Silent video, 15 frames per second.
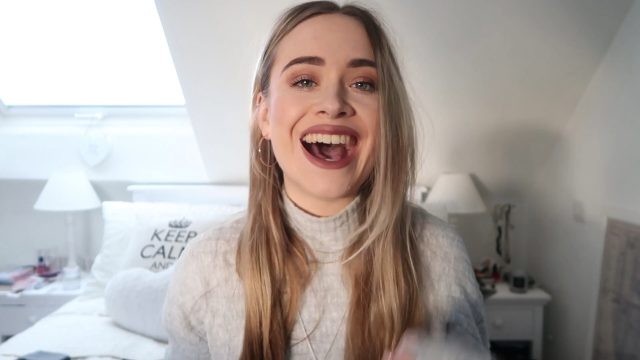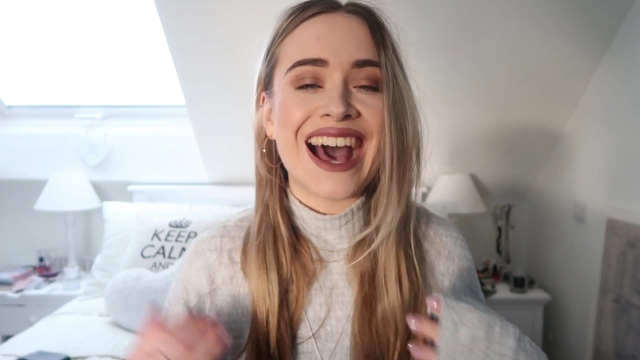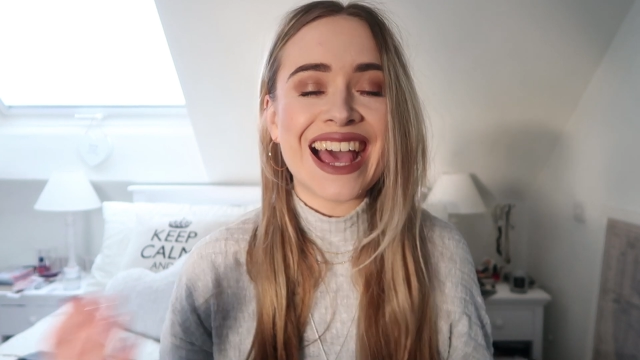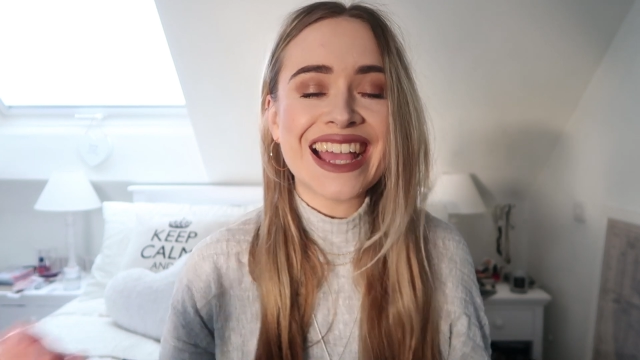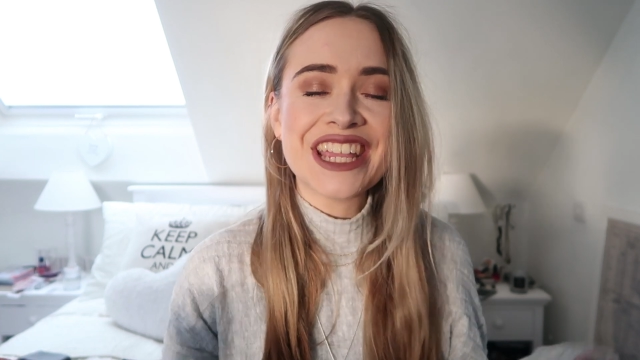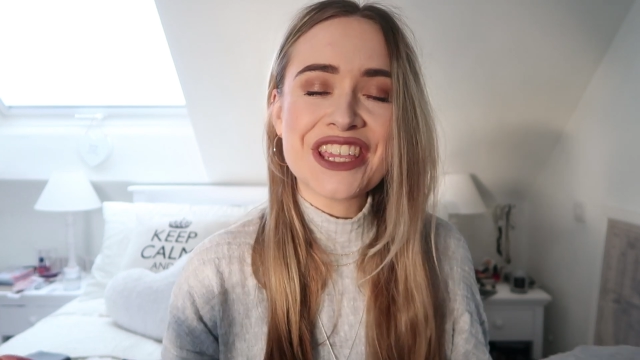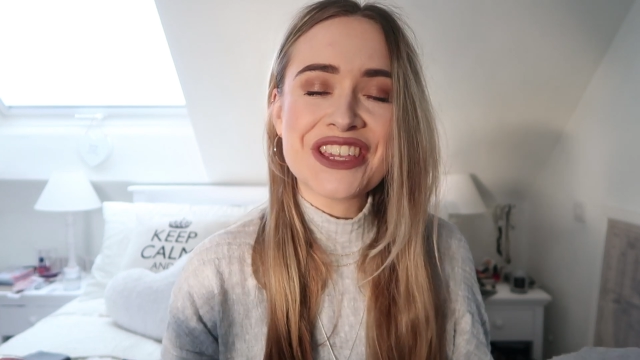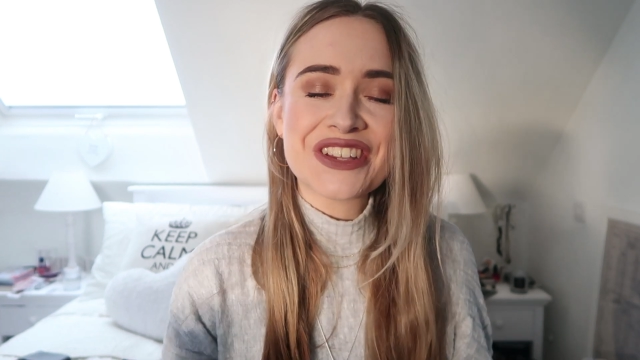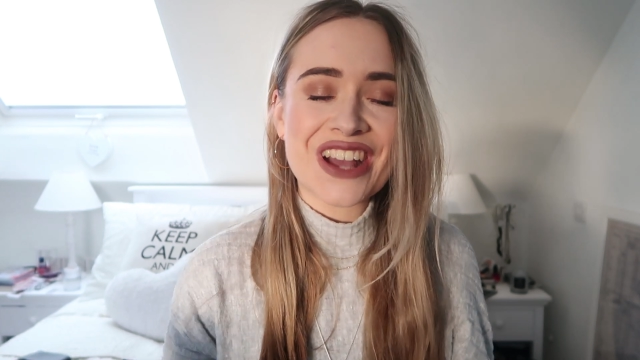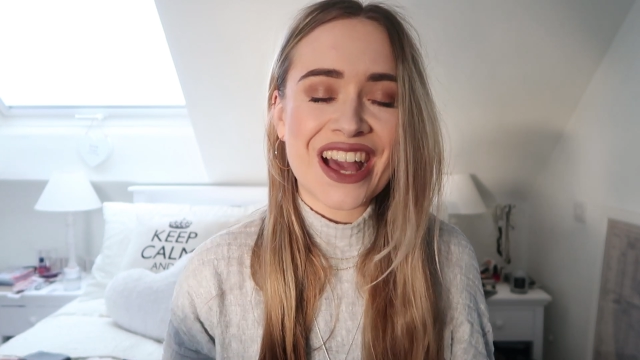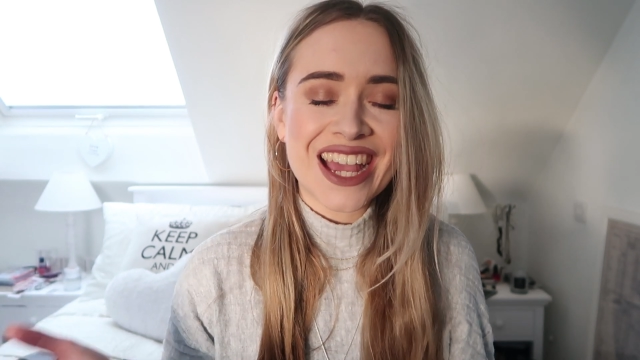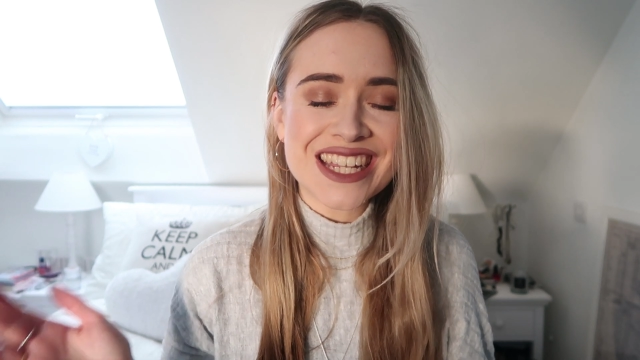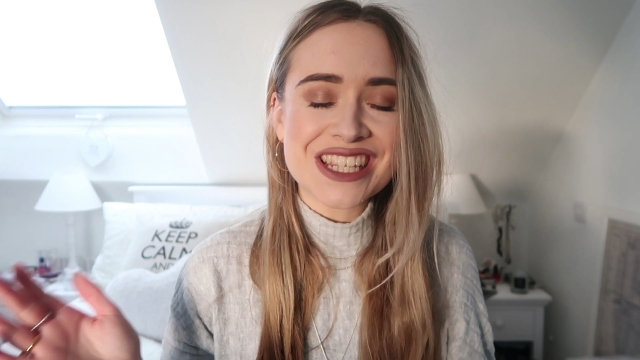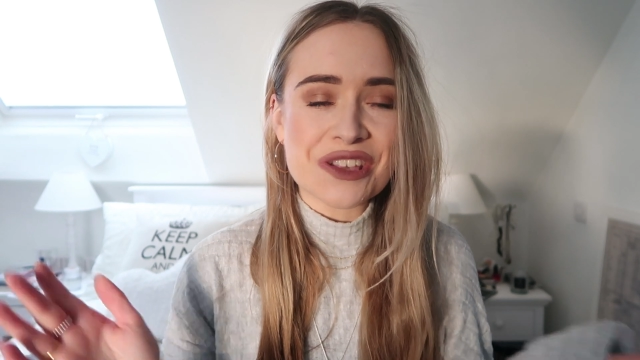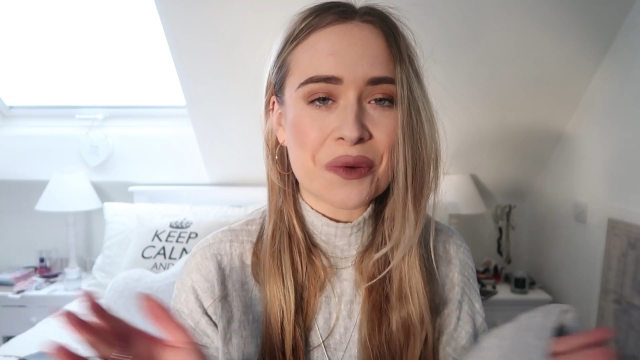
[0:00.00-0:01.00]
Hi you
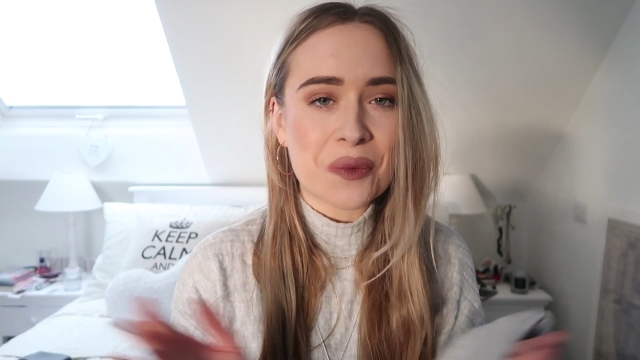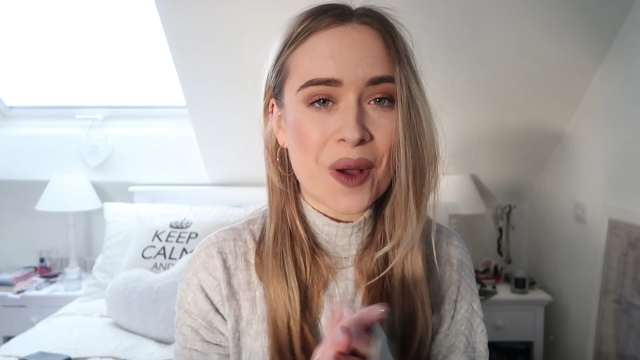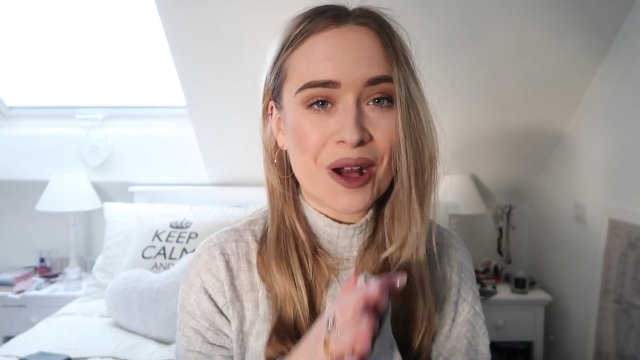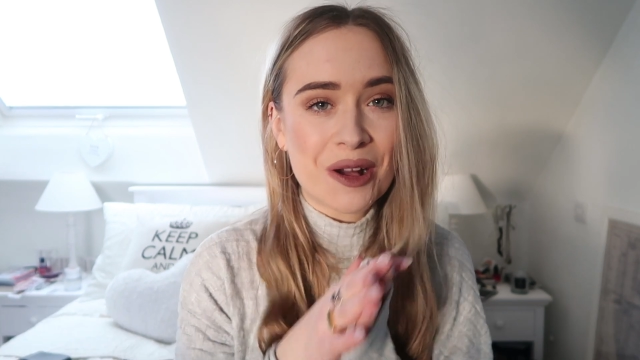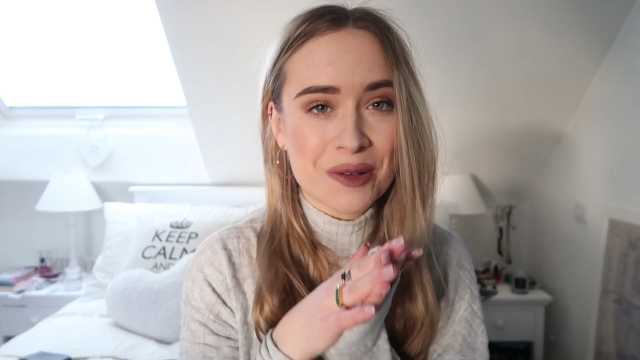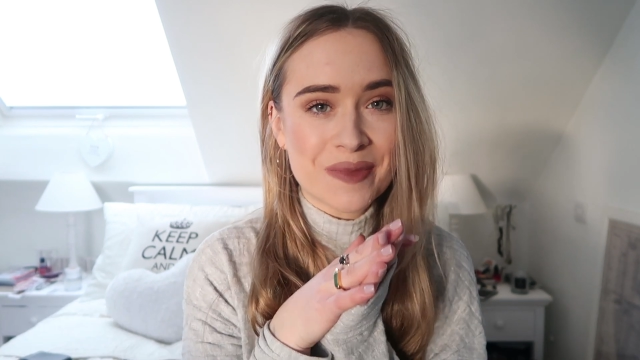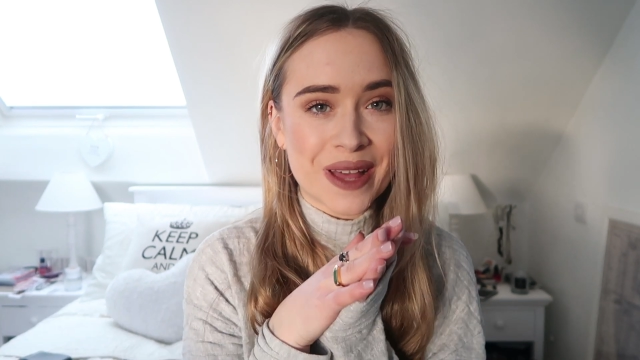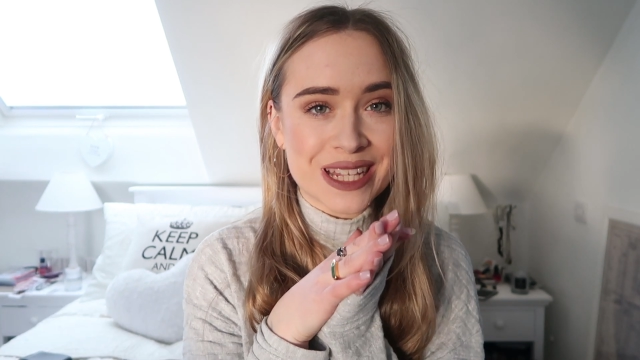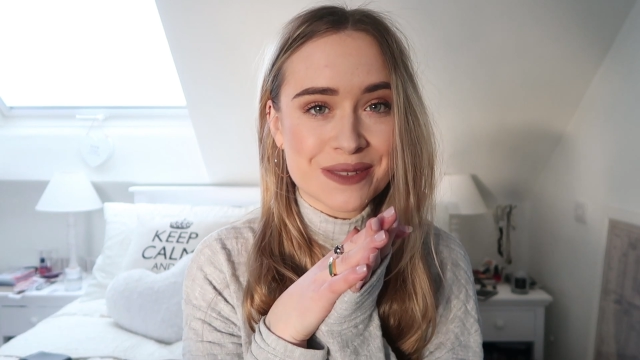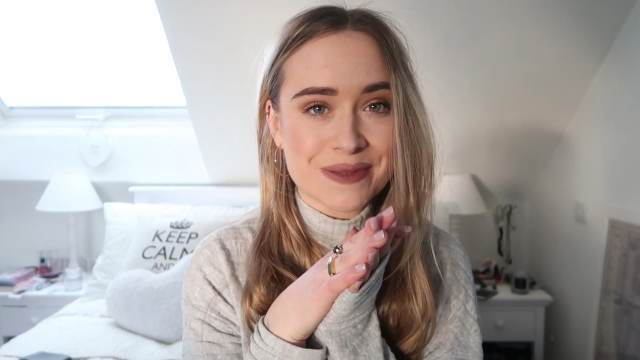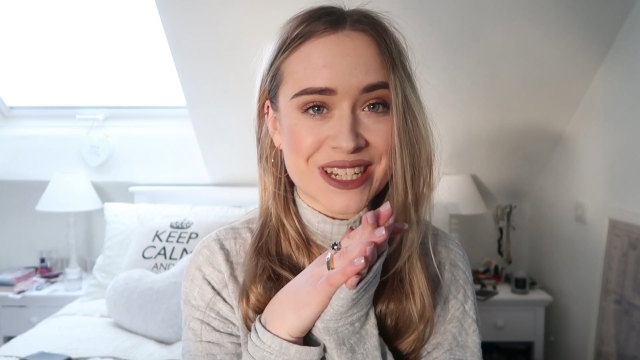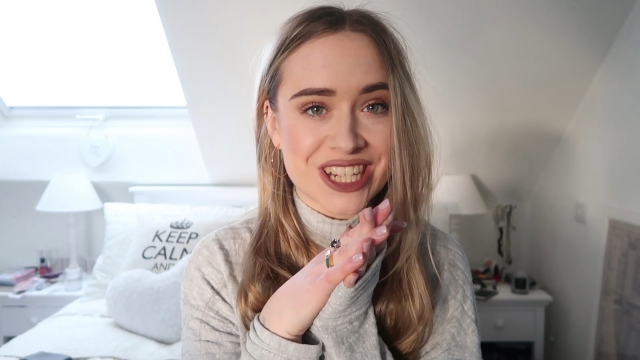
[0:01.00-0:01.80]
guys, welcome back to